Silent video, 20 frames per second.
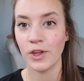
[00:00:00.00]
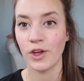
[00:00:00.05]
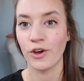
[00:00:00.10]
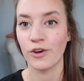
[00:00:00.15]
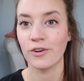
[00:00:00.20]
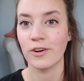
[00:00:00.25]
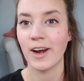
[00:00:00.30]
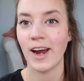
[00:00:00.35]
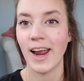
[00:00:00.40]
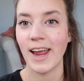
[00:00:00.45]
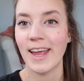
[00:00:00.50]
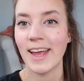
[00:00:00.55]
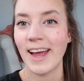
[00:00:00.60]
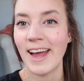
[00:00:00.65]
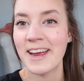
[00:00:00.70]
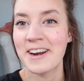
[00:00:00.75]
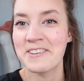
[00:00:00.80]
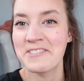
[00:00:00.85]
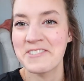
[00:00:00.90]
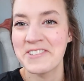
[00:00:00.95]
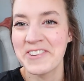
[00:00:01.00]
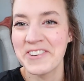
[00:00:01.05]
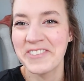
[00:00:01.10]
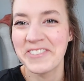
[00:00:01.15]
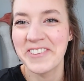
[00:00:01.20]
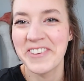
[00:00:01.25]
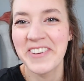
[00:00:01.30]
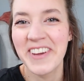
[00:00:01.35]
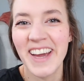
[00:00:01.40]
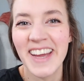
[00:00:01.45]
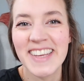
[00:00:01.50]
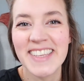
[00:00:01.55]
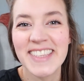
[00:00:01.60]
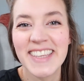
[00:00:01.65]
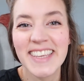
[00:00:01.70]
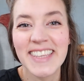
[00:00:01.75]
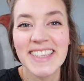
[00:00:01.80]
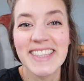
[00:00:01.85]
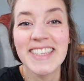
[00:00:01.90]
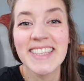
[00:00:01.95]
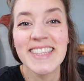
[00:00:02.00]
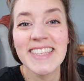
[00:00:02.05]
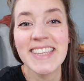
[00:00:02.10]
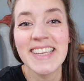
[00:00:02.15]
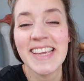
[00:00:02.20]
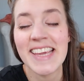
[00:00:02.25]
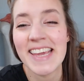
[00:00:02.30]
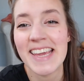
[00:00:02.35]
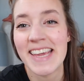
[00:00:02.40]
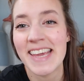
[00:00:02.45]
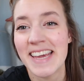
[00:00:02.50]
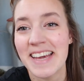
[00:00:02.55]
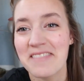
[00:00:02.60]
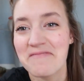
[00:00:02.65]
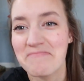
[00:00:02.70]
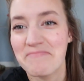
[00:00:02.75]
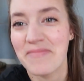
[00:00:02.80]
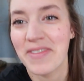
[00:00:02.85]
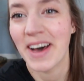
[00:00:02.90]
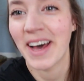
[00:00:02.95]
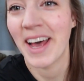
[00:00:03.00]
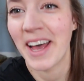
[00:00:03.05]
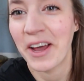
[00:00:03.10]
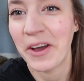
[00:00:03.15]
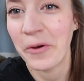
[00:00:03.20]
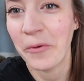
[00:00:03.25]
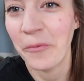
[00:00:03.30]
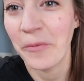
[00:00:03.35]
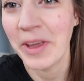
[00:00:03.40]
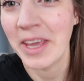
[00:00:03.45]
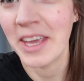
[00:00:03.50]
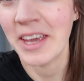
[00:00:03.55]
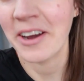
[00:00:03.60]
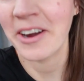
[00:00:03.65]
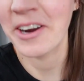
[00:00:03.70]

All right, I don't know if you guys can see, but we